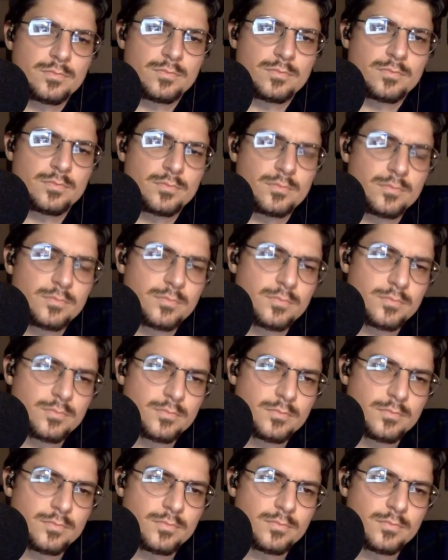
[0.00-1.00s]

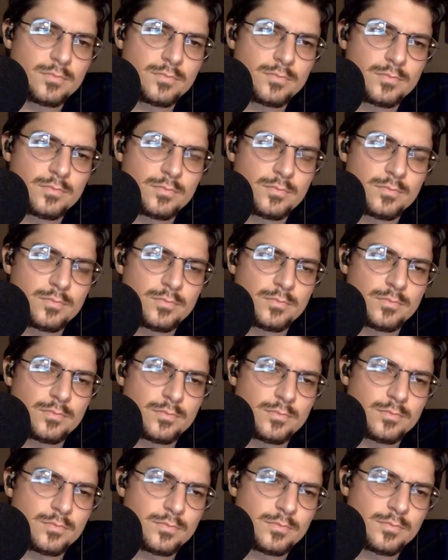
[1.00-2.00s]

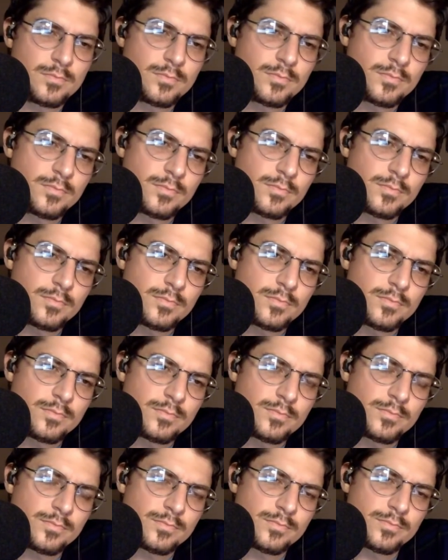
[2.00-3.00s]

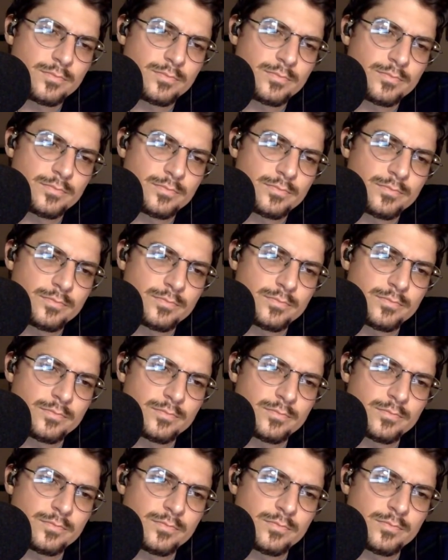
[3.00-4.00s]

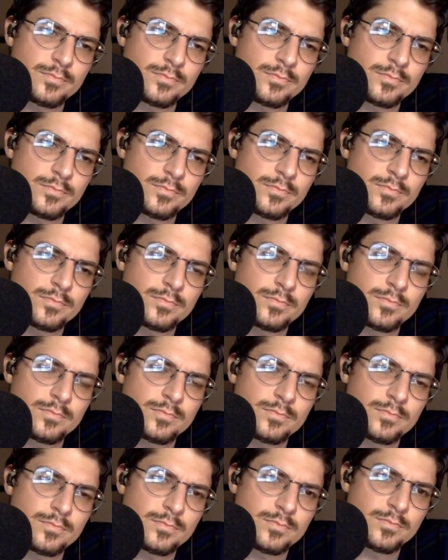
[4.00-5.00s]

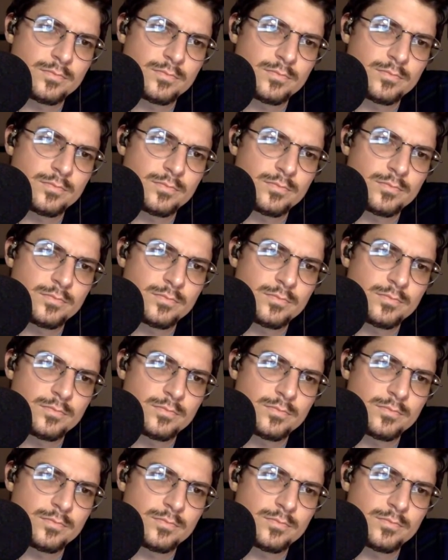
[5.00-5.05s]
[no speech]